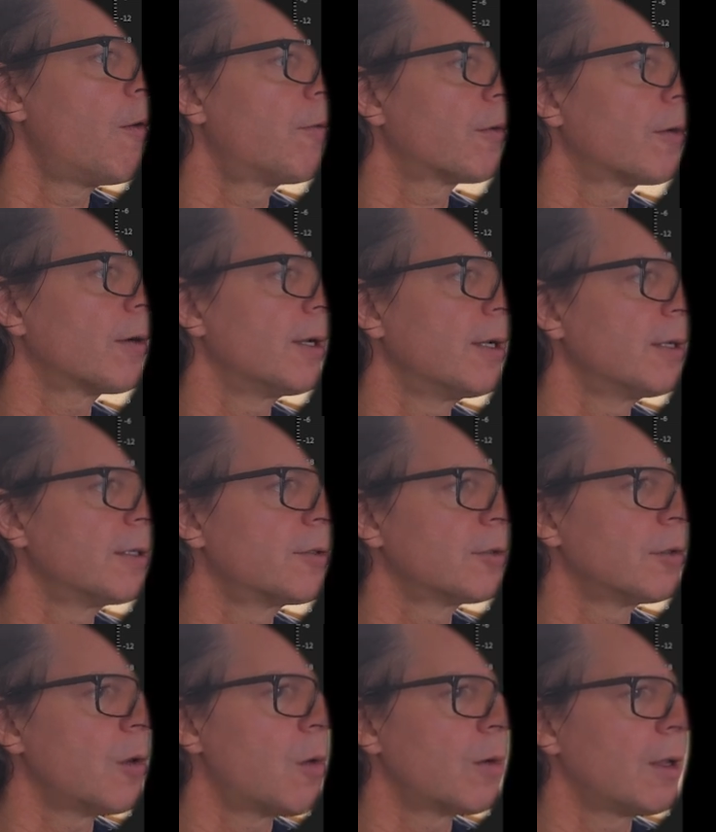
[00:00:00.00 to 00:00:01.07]
over and
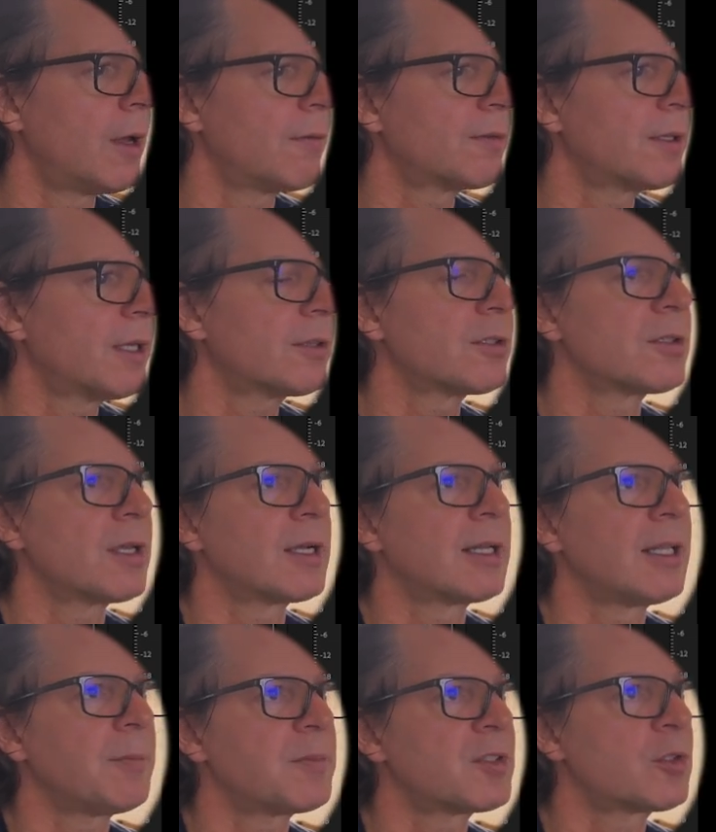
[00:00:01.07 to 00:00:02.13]
lower left, get the
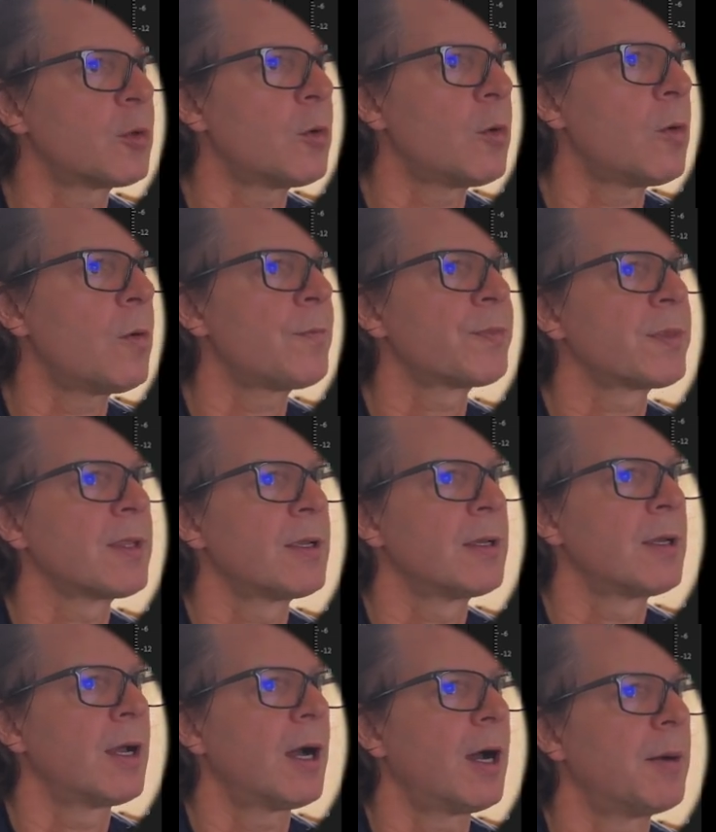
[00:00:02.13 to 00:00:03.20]
Ellipse tool,
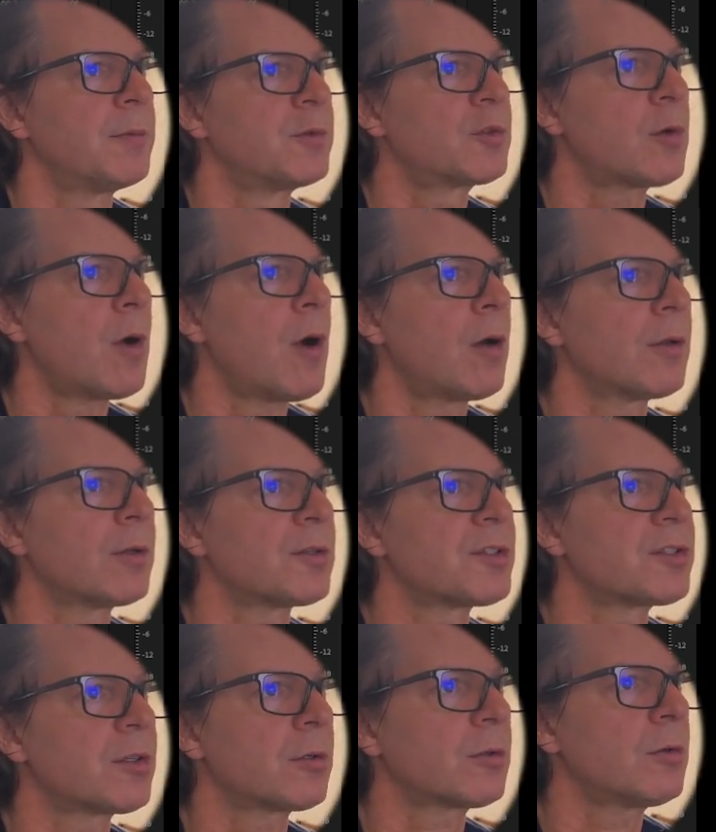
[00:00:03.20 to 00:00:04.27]
um, draw a little
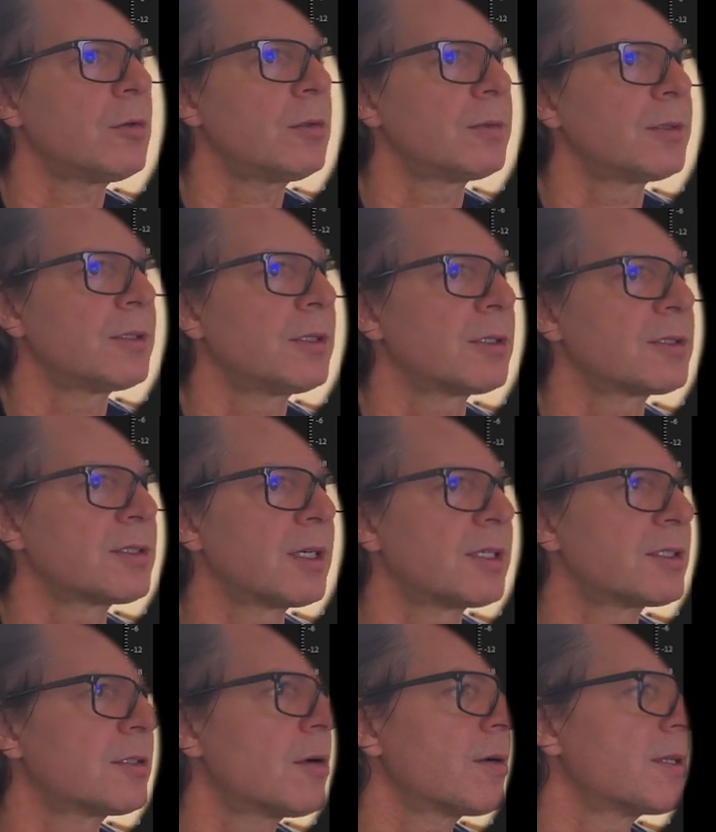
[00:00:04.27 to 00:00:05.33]
circle. It looks like
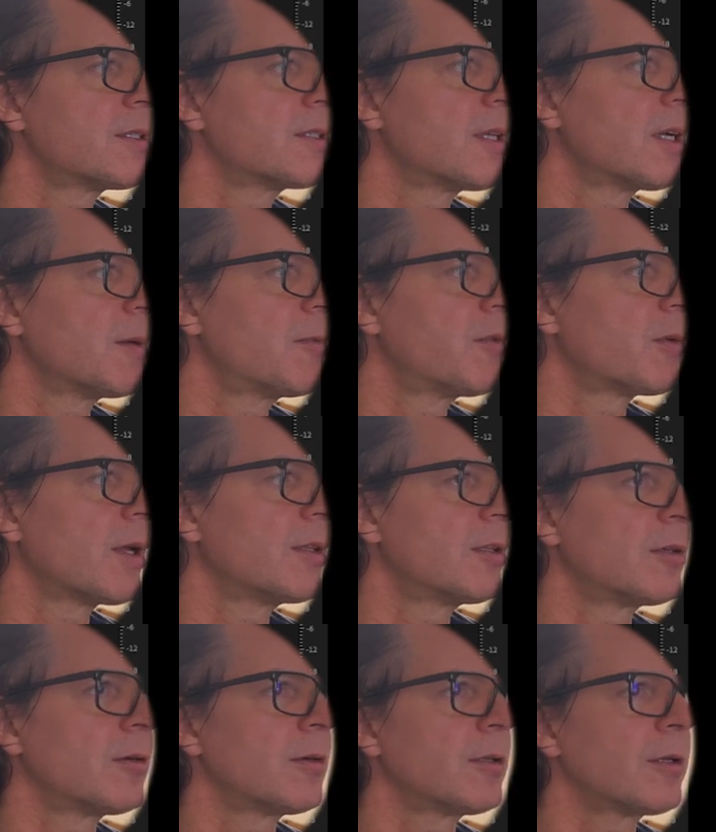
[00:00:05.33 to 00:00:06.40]
it's already set up for what I
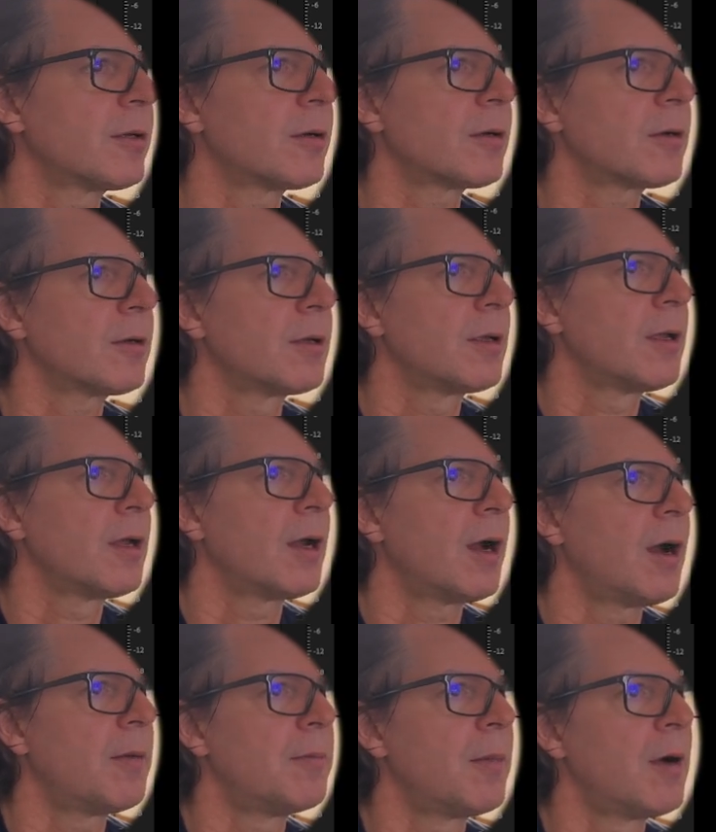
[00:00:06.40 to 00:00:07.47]
did earlier.
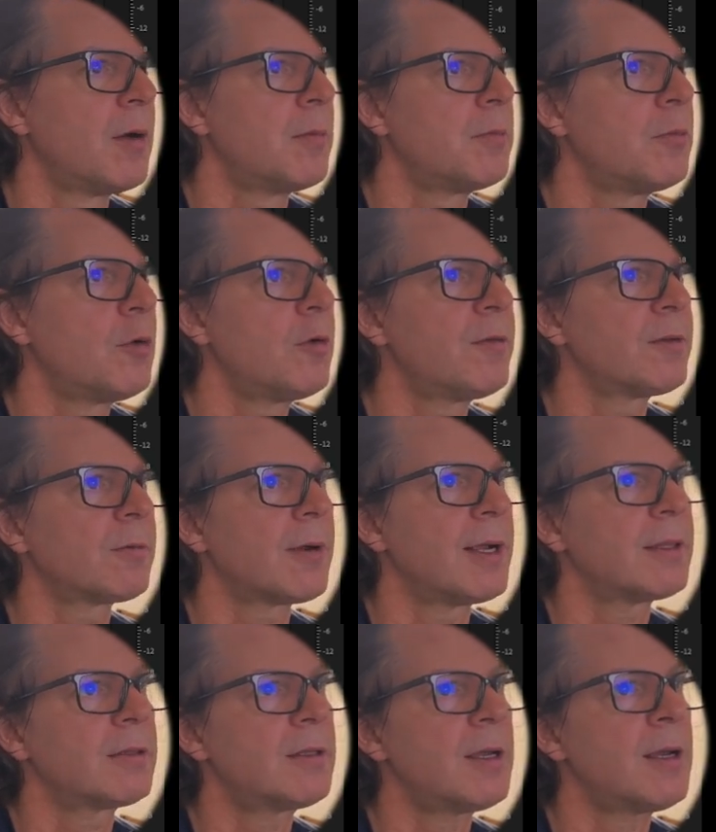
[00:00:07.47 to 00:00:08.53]
Um, move it
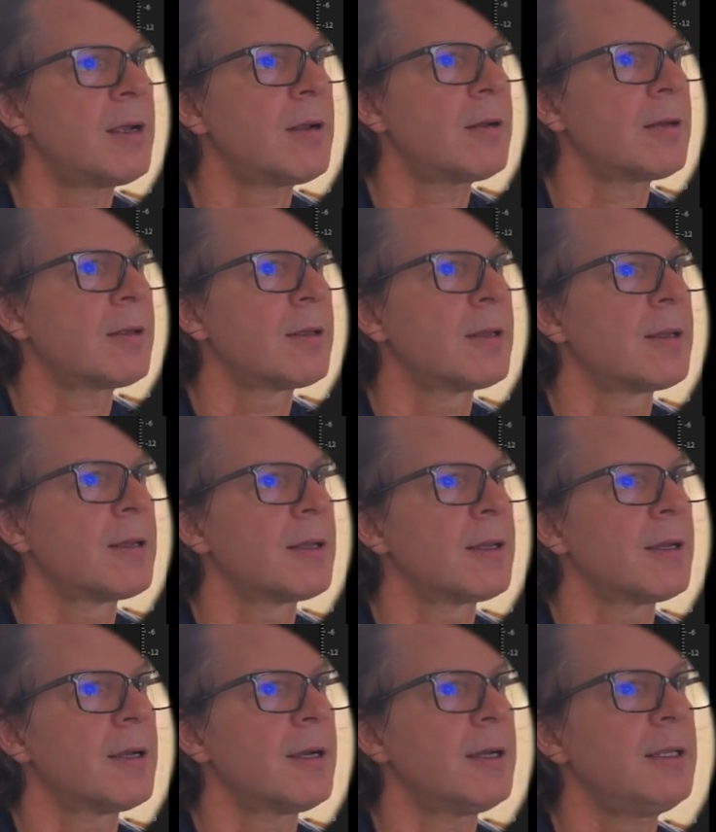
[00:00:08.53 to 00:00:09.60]
right there.
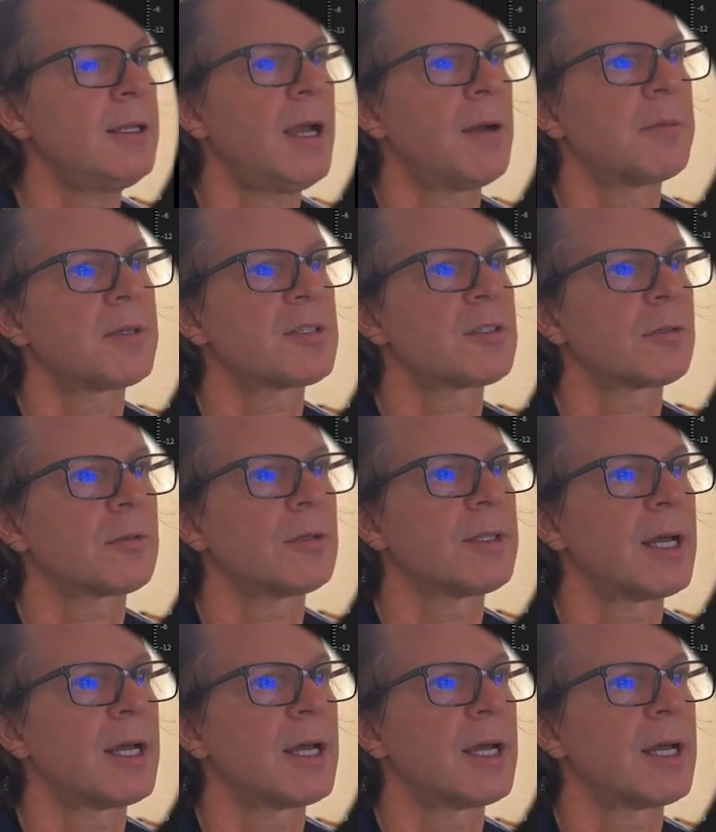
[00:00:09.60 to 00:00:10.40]
And yeah, I'm gonna circle